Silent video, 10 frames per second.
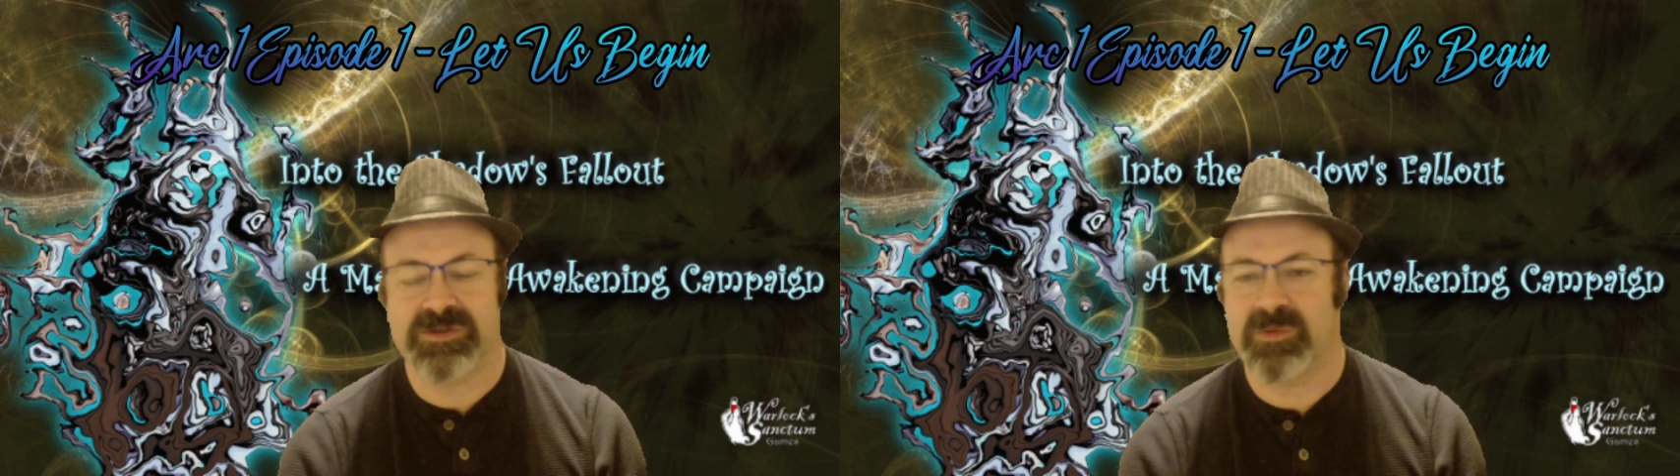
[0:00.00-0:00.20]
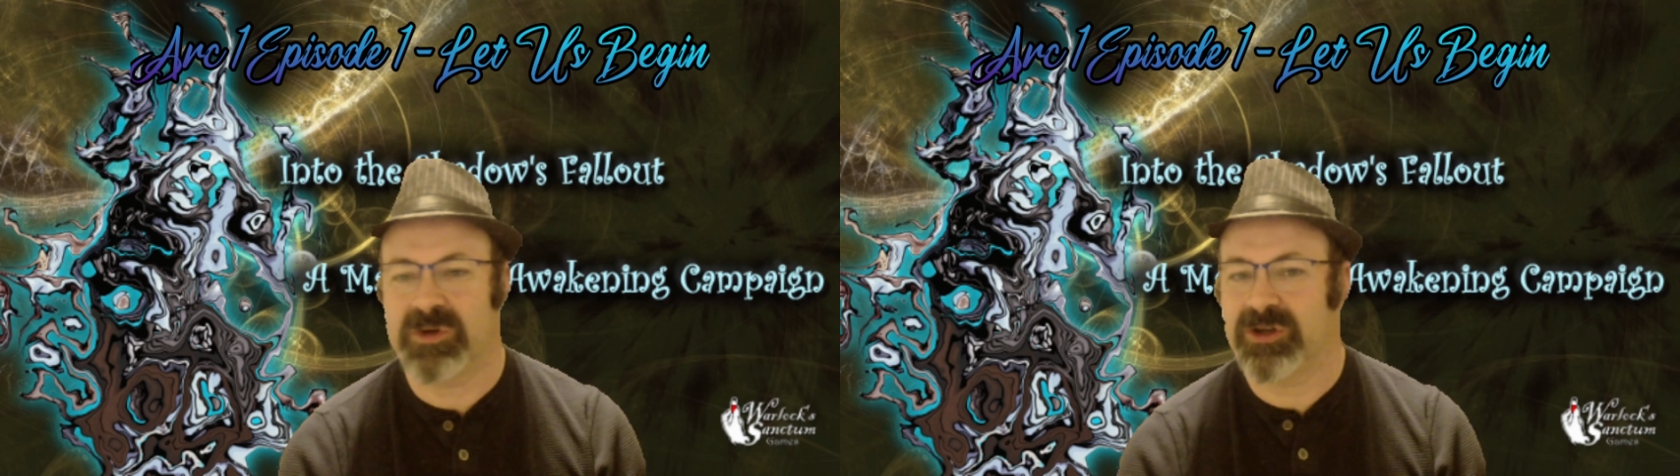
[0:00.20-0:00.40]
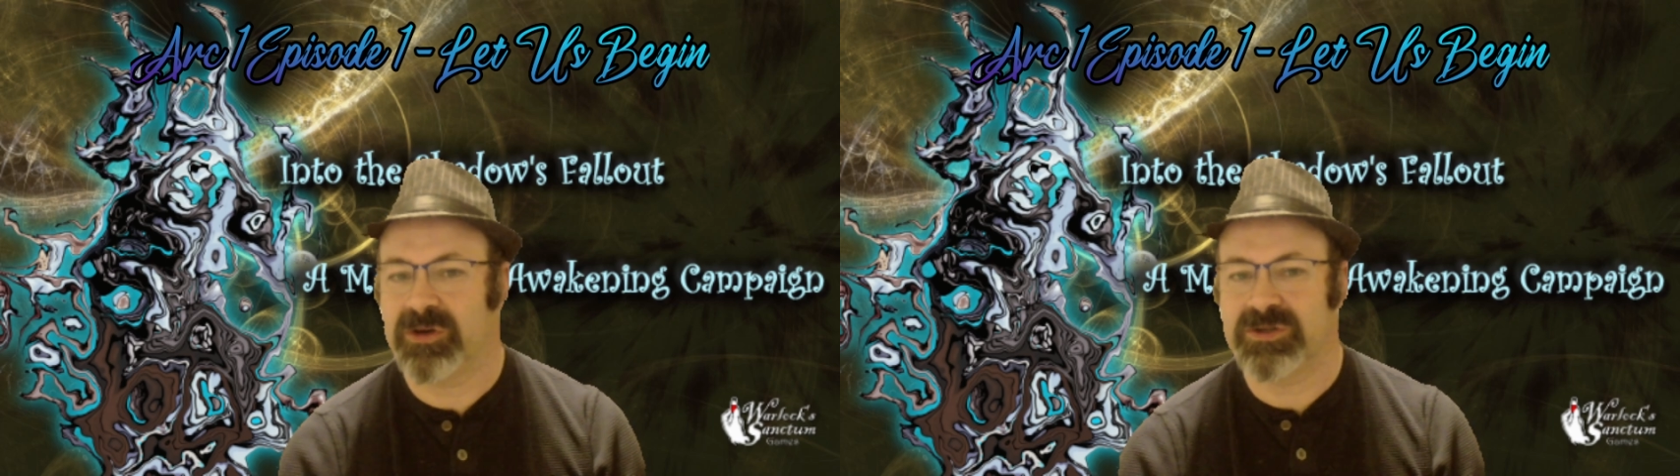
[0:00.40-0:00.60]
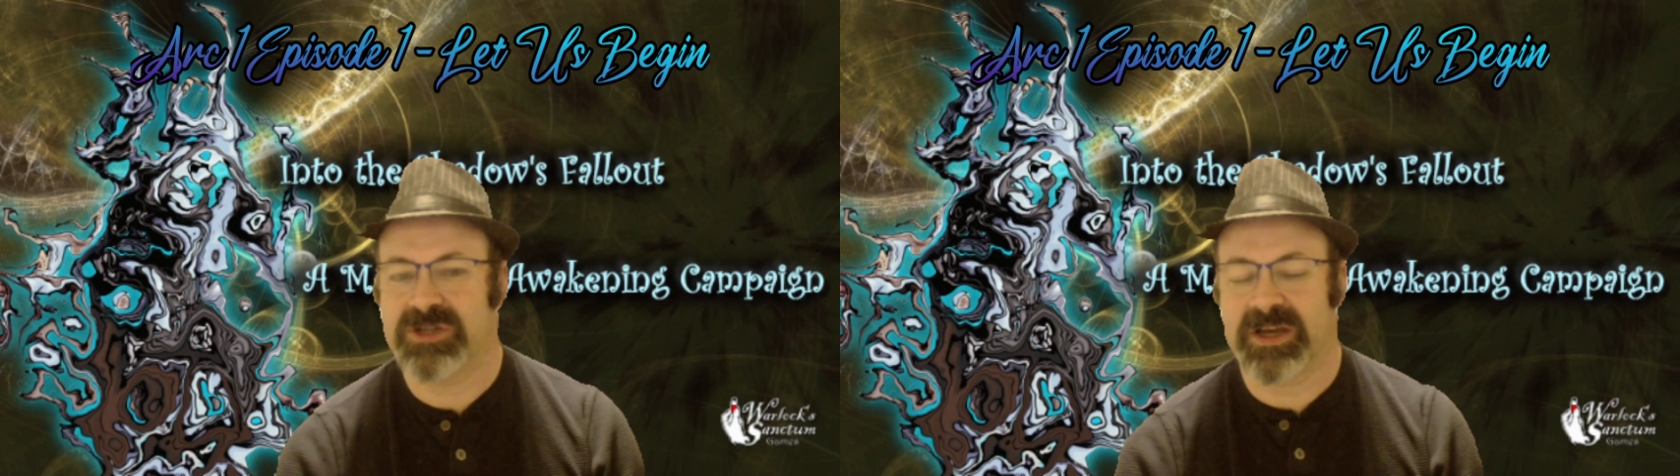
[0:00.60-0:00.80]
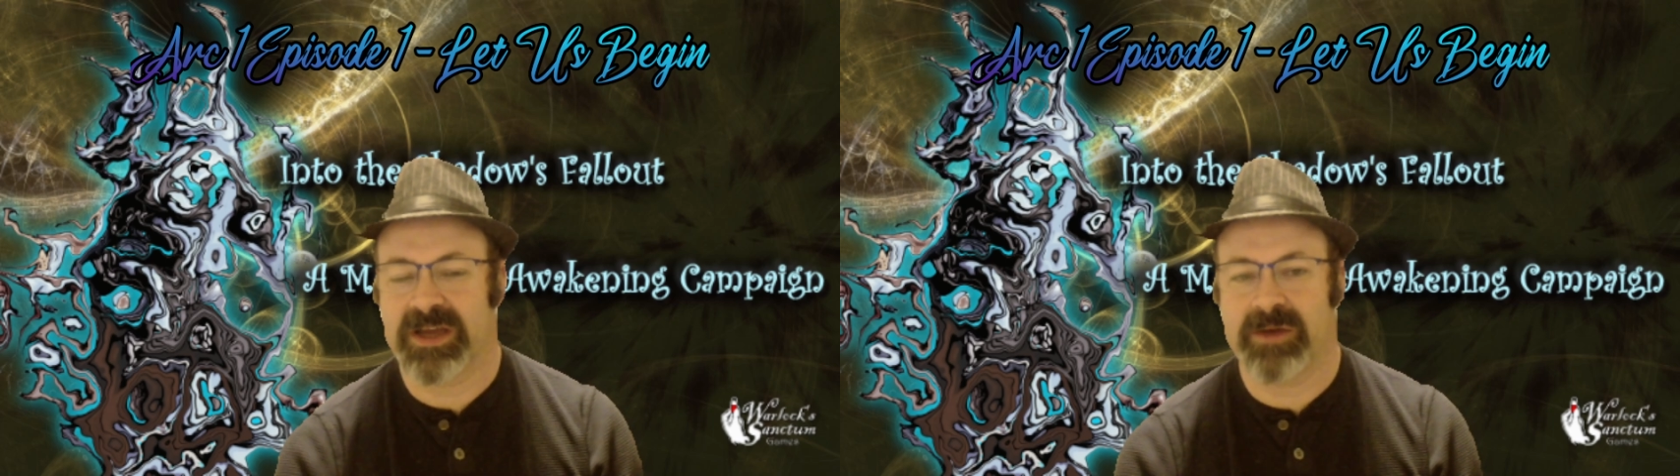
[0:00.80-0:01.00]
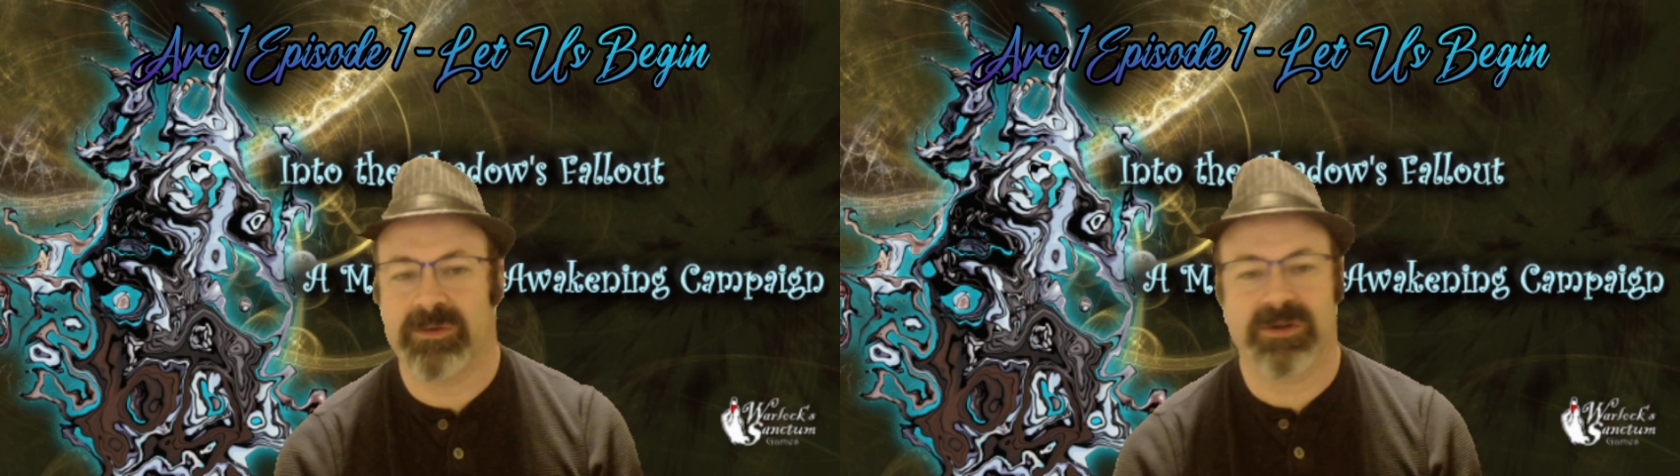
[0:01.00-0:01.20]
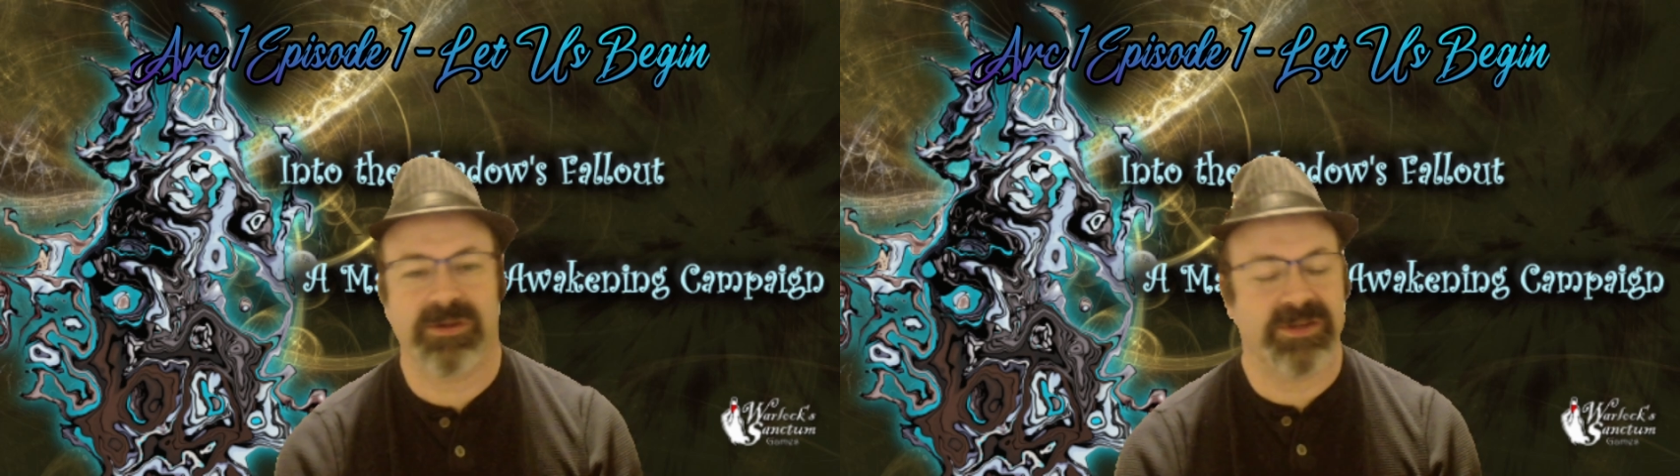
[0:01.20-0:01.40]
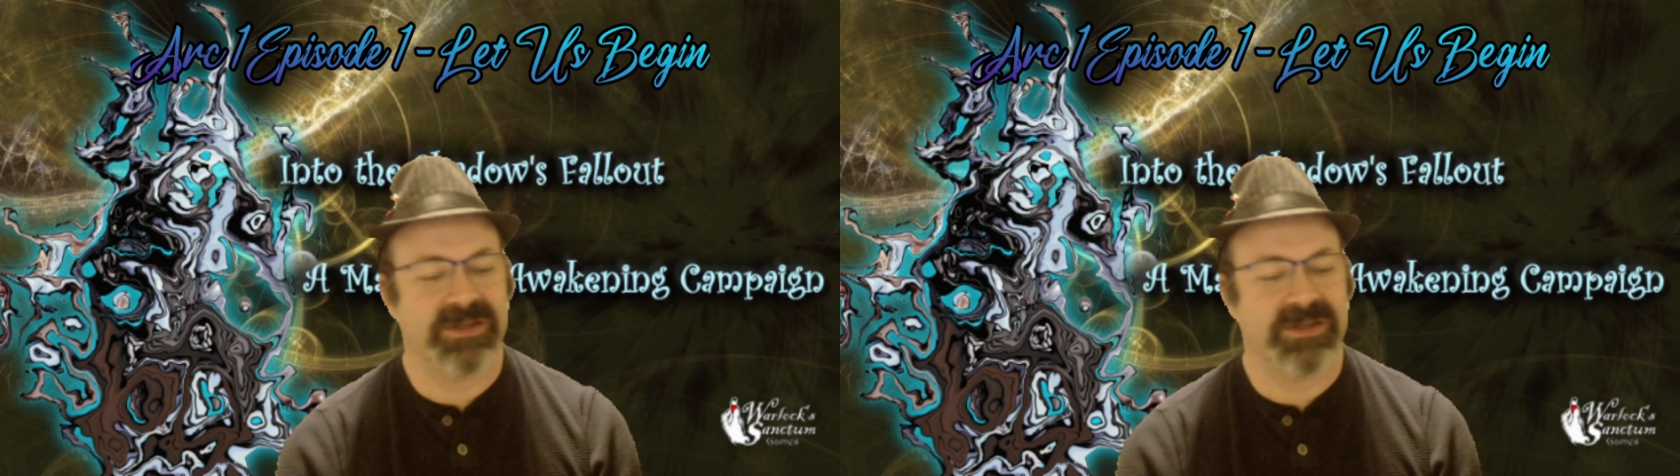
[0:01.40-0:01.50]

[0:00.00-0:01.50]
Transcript: one to go check out the